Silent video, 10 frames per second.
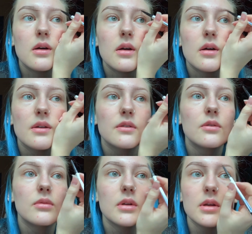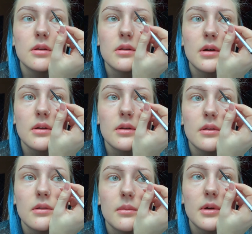I also really do not like
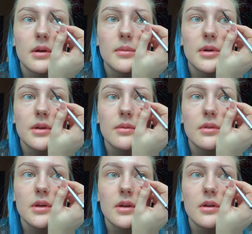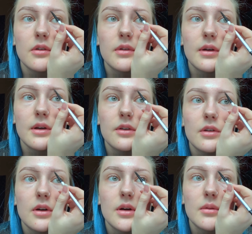doing my eyebrows with like no
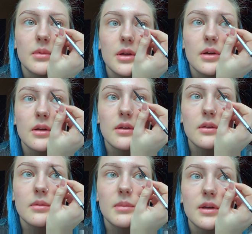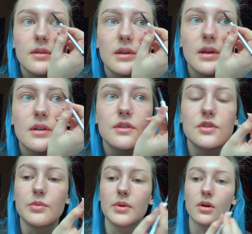foundation on because my skin is
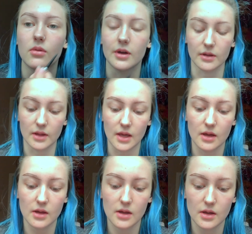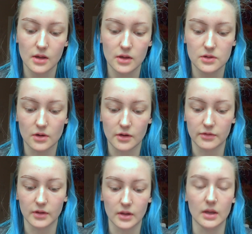super oily, so I
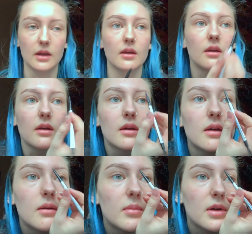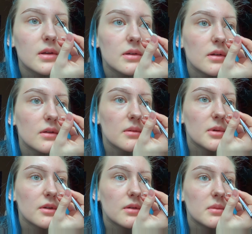feel like it makes a little
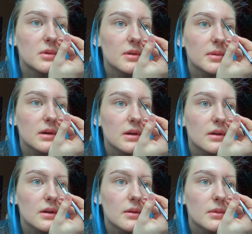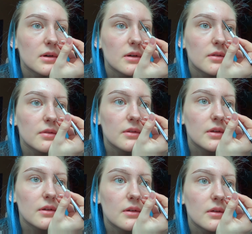bit too much product come off,
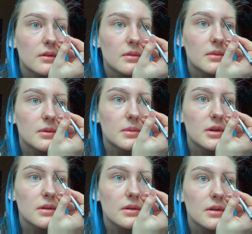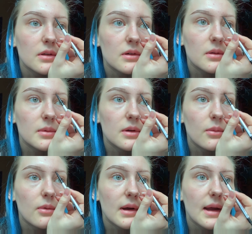so sometimes it looks a little bit
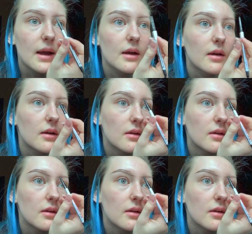whack.